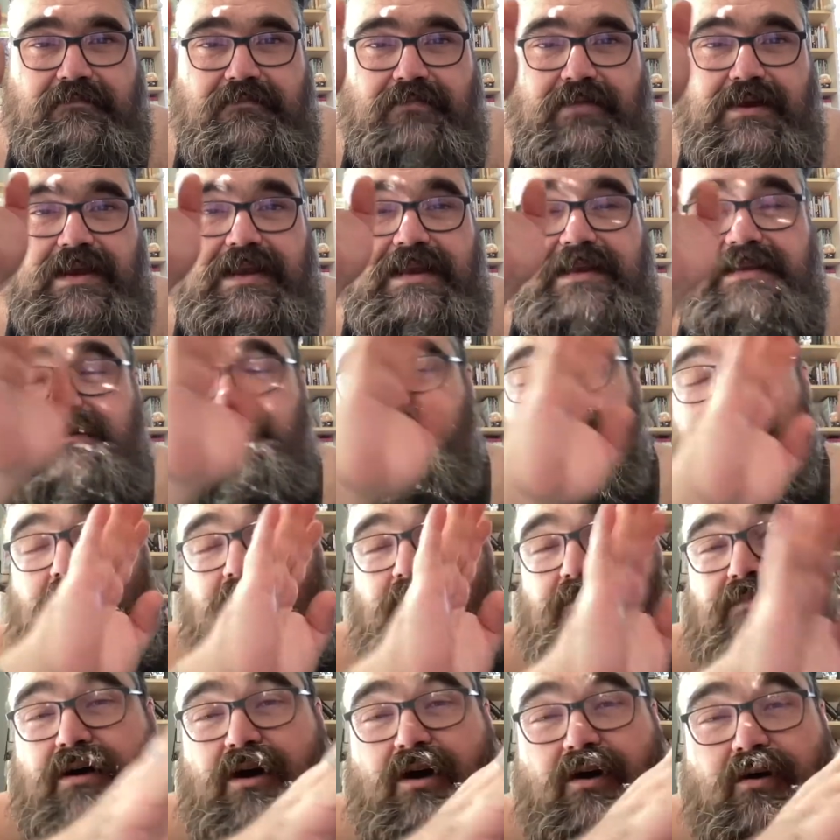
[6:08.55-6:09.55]
We need to
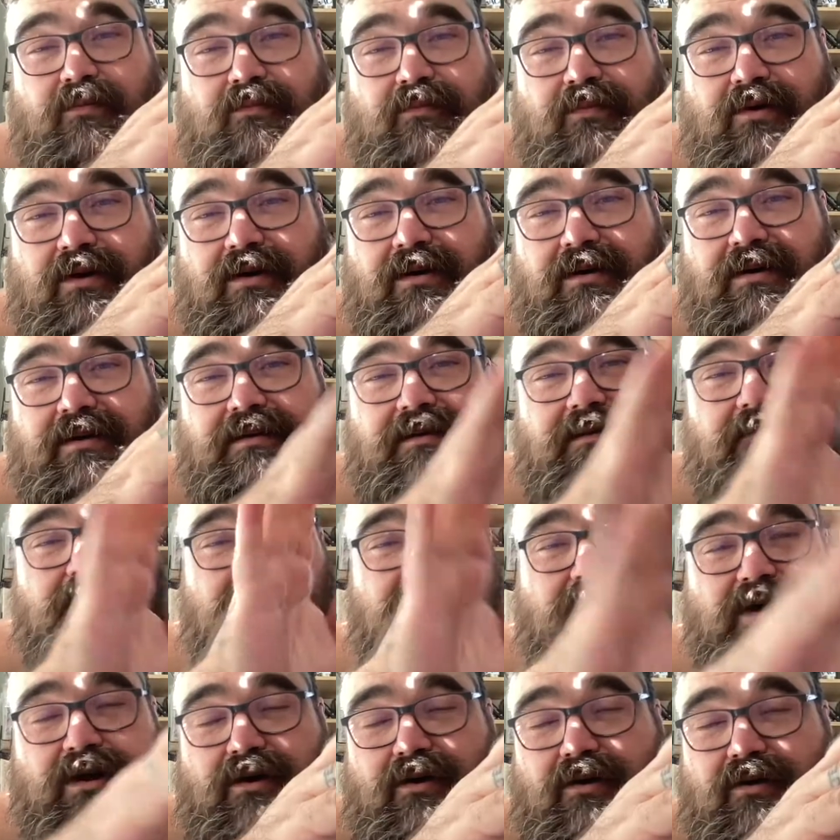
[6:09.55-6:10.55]
spell poem wrong,
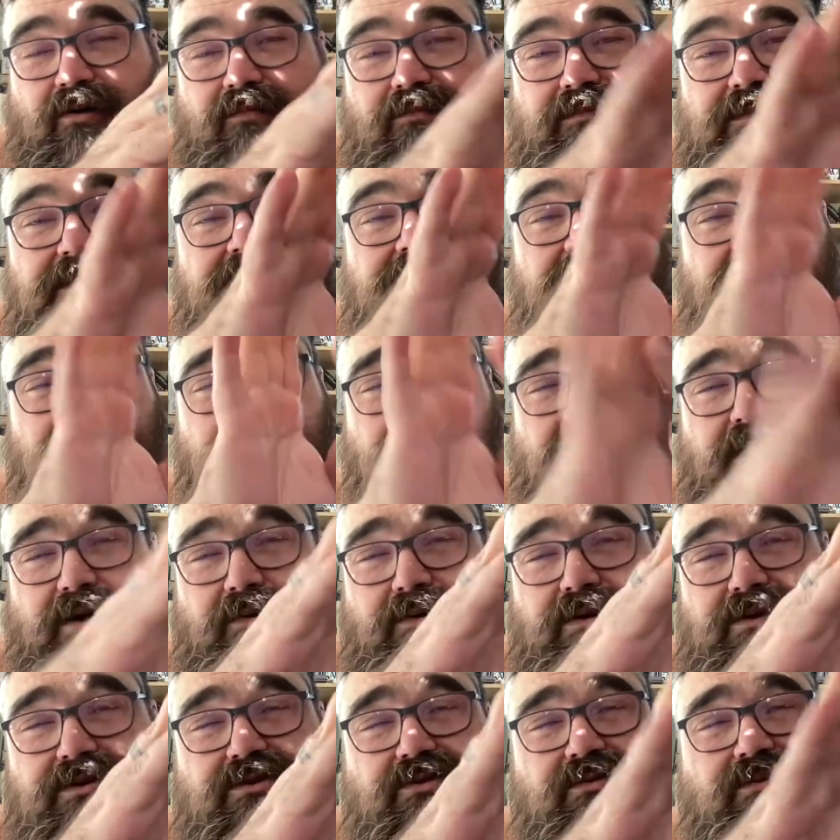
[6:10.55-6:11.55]
poems,
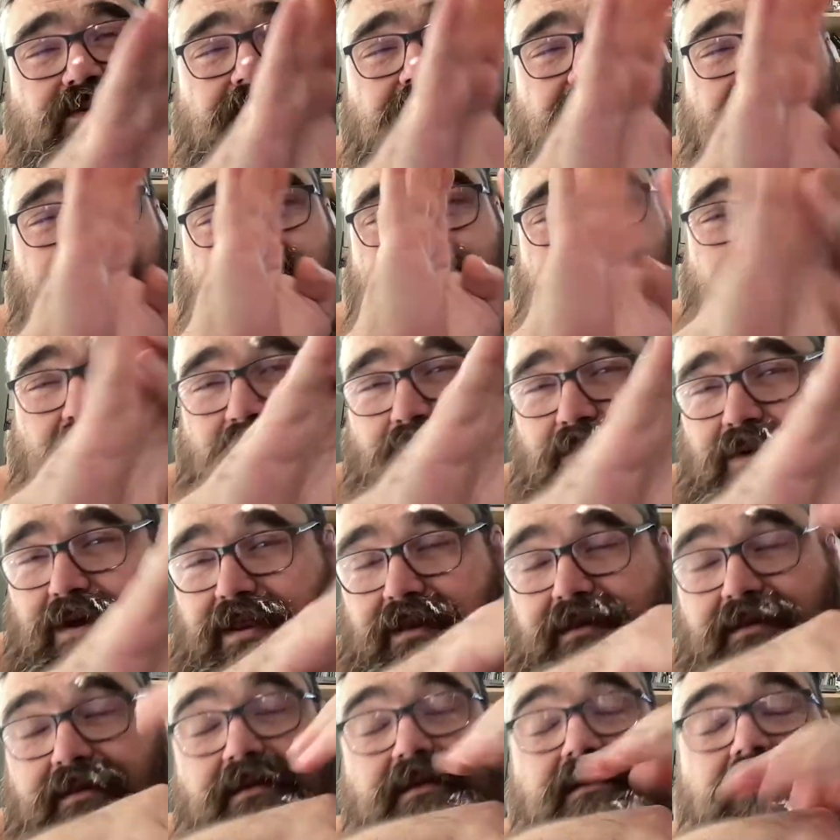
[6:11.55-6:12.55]
poetry,
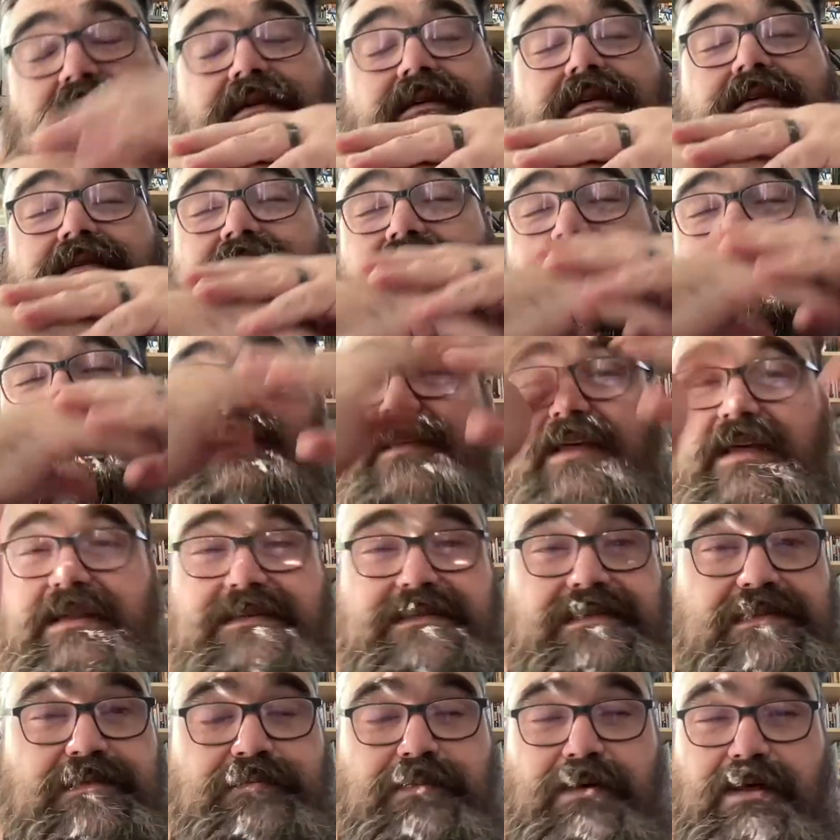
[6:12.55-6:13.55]
poet. So
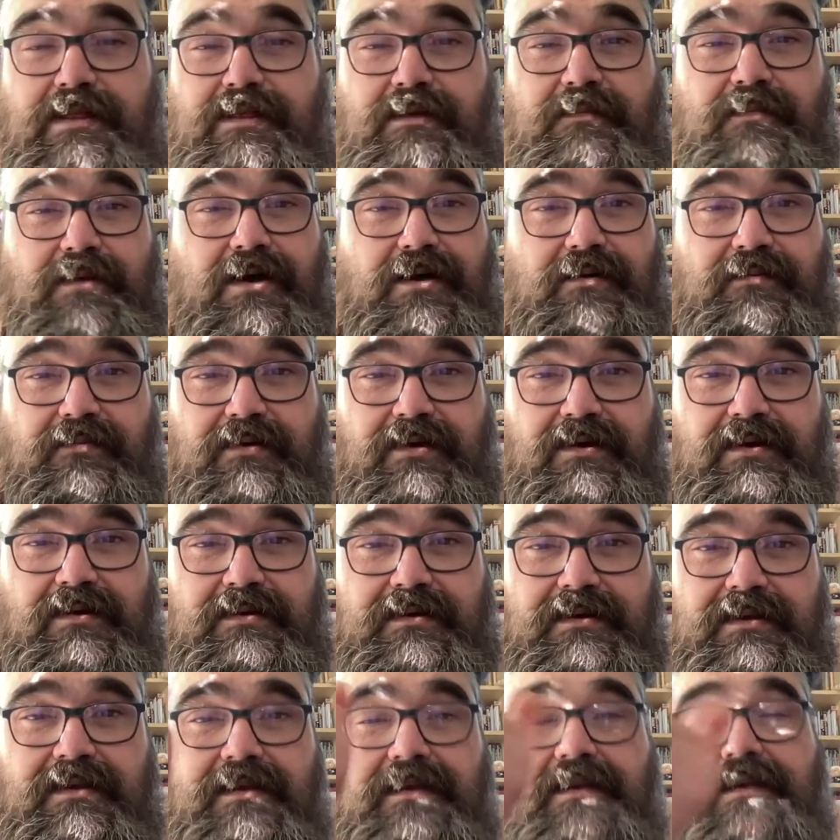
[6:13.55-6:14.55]
let's spell them all wrong.